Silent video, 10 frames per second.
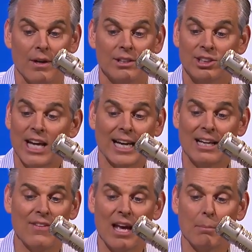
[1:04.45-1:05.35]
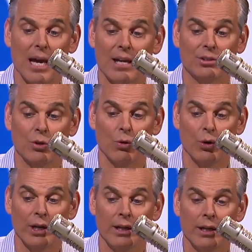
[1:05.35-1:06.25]
Second in the N B A in
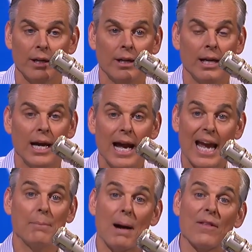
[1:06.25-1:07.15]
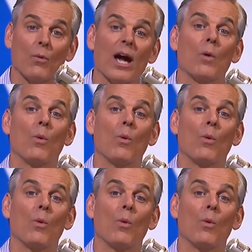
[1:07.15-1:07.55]
scoring. And by the way,